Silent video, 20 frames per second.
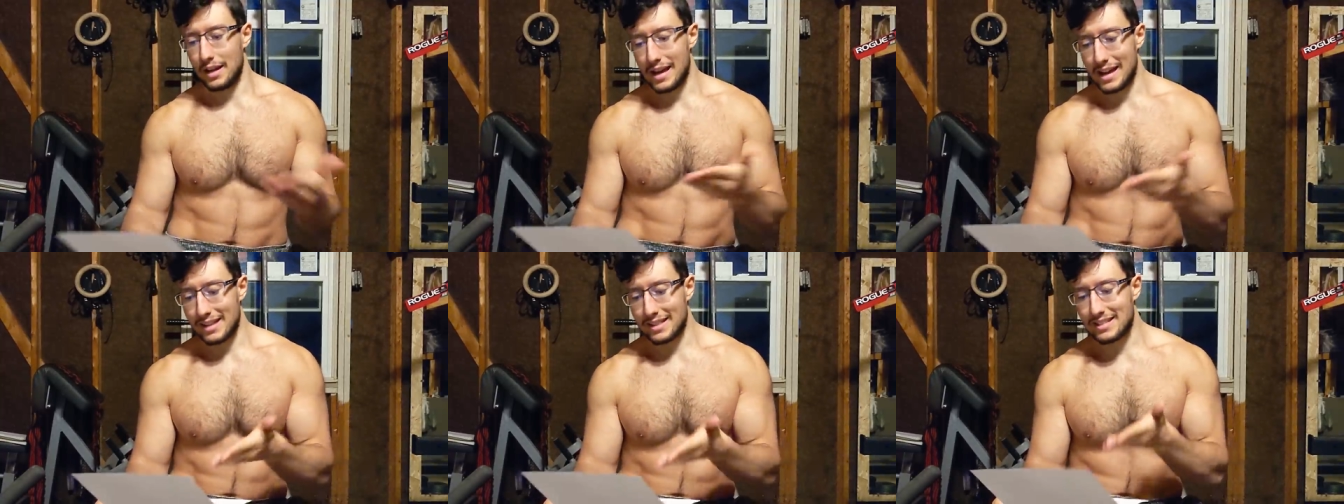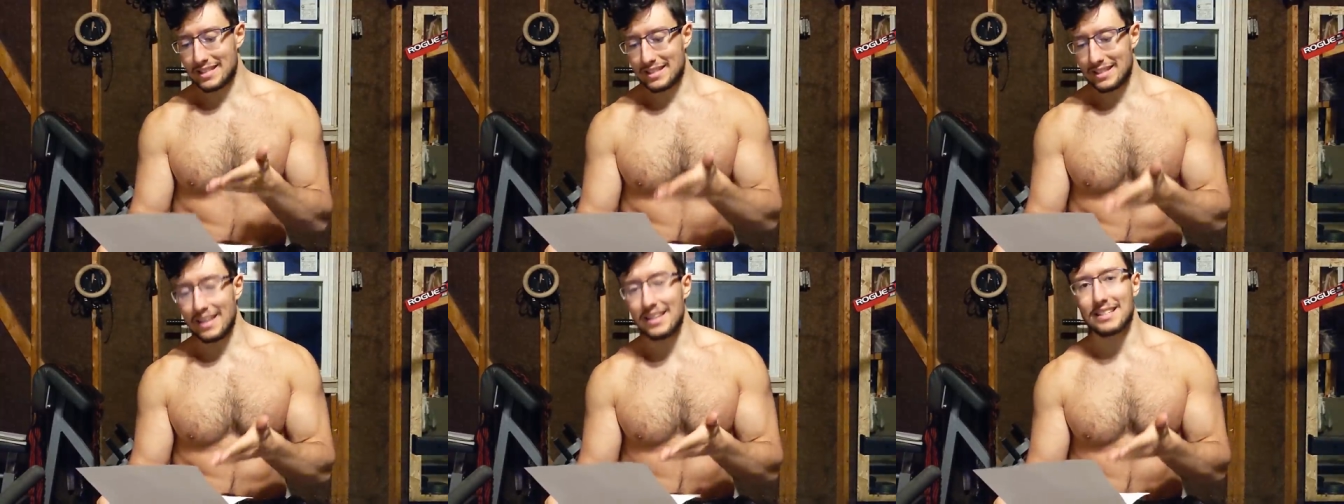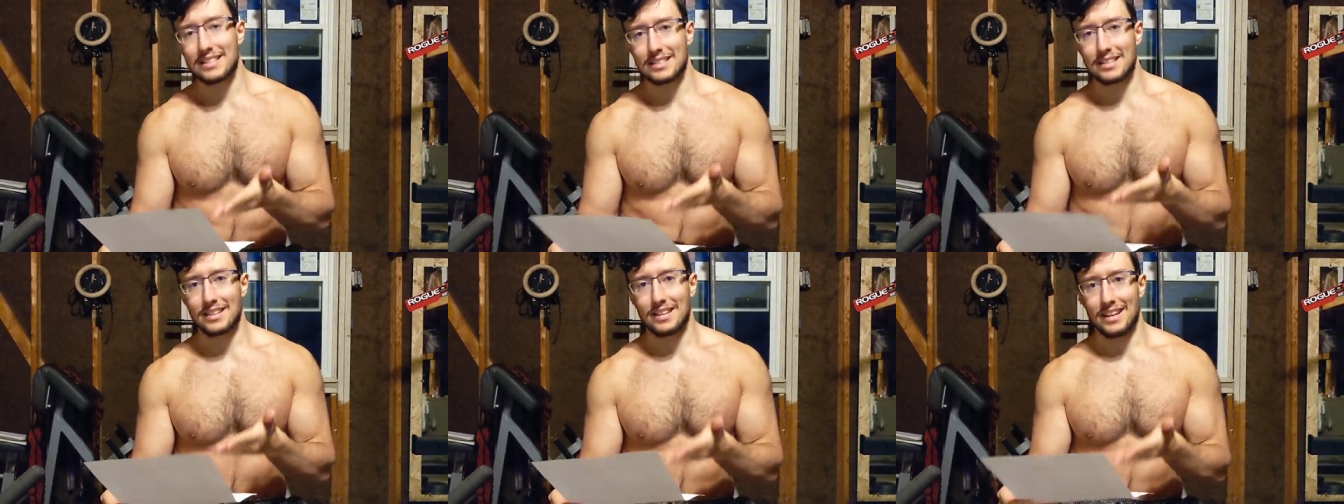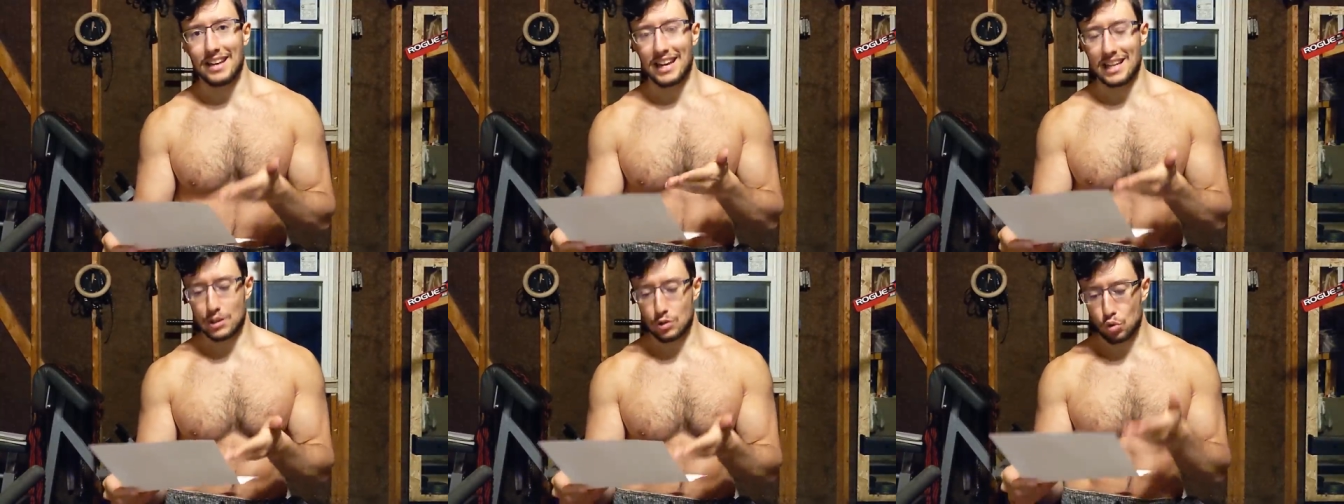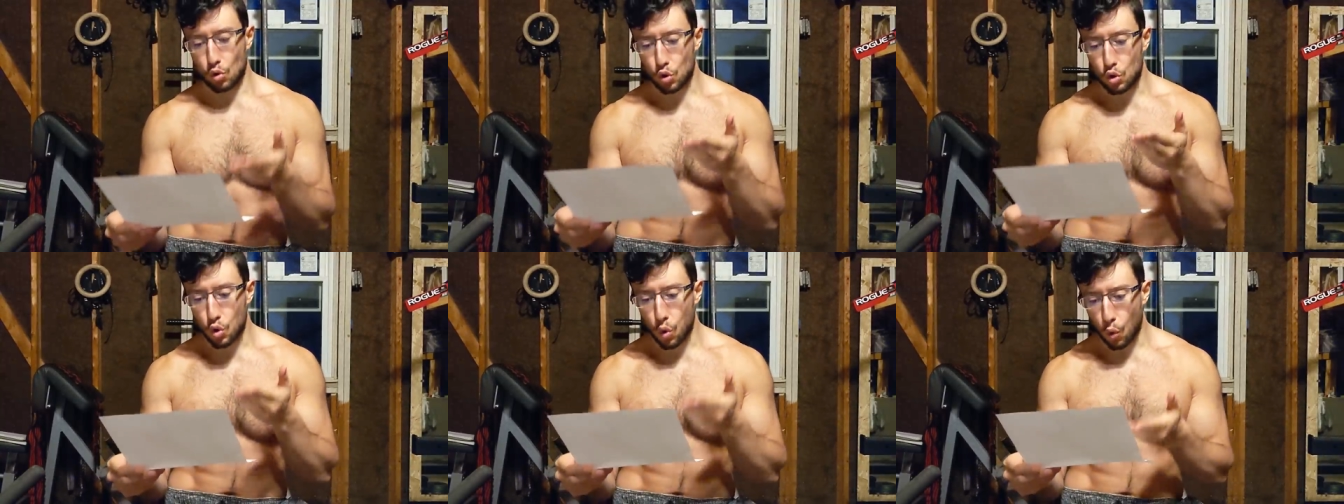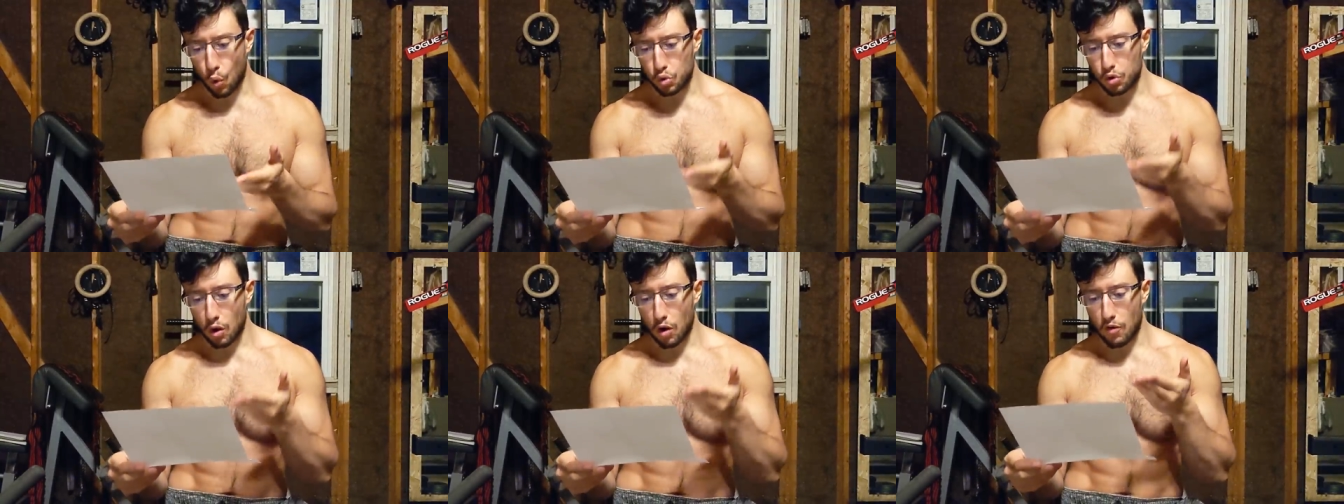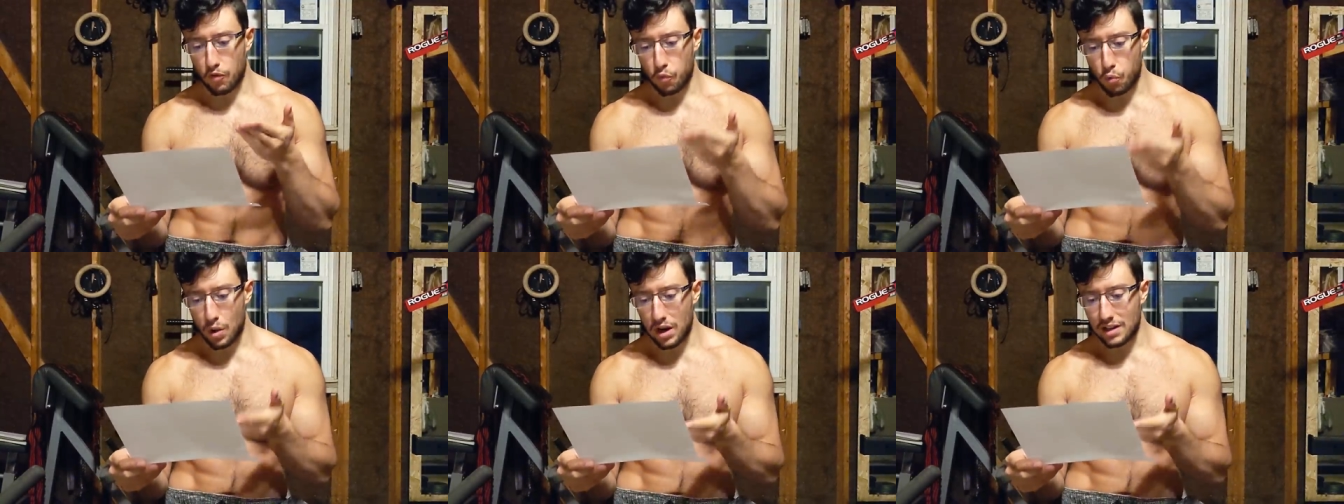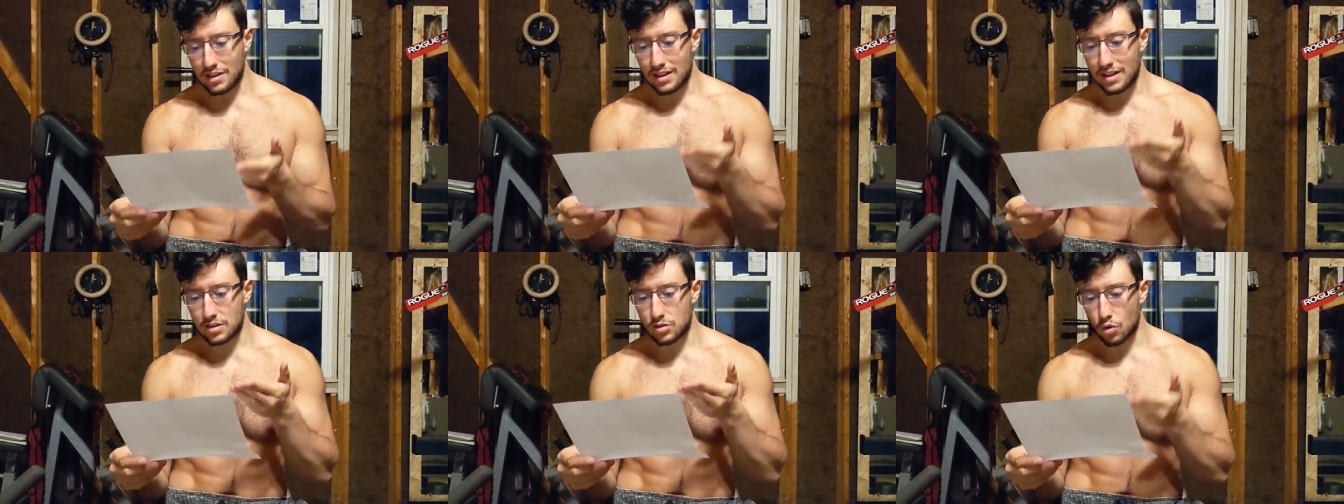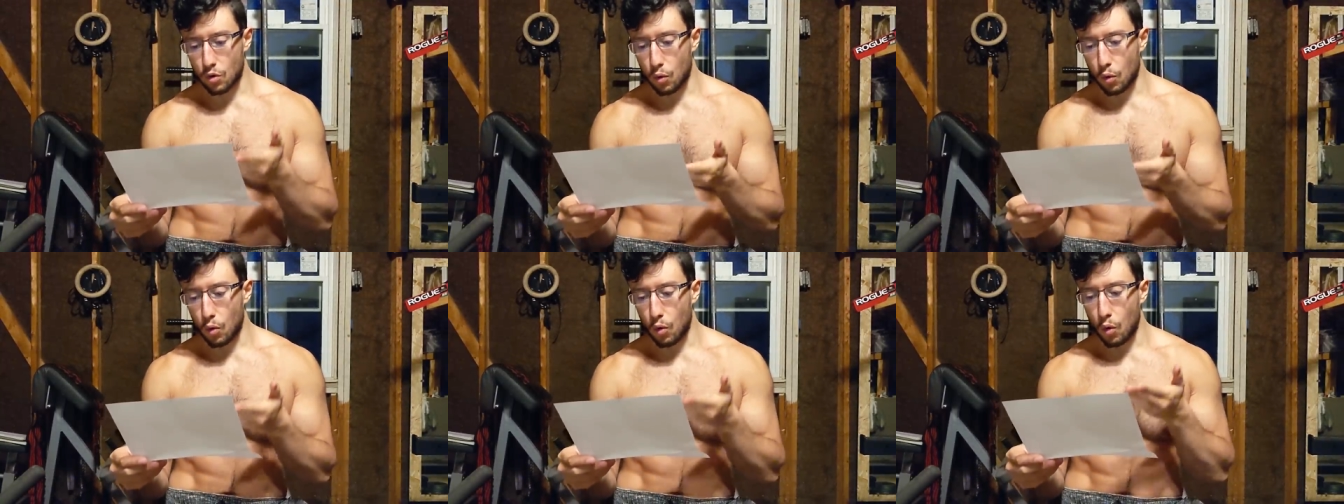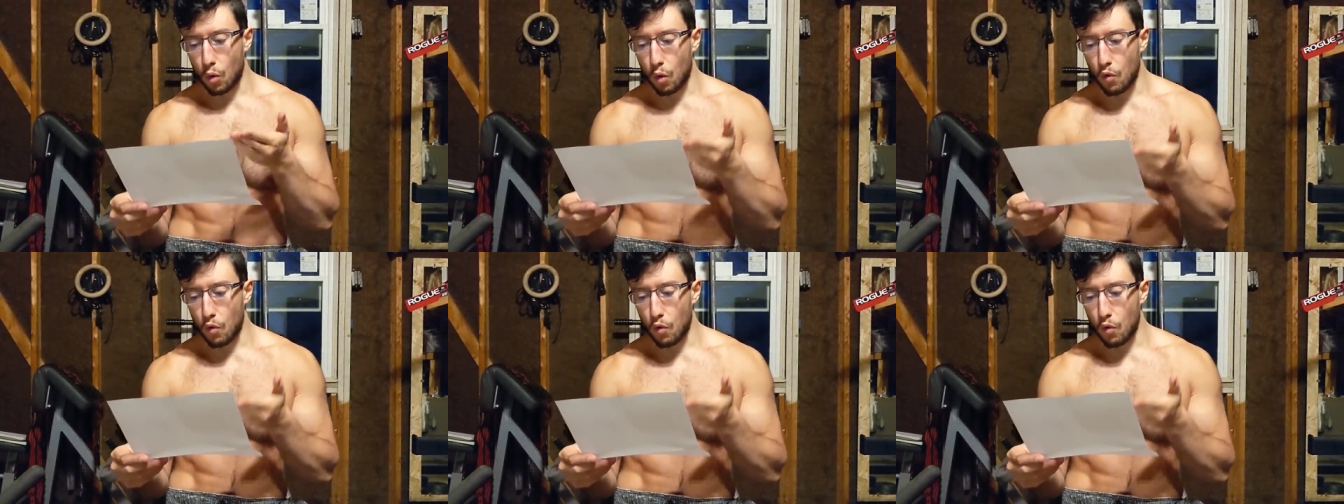It's this. It's the court of weakness all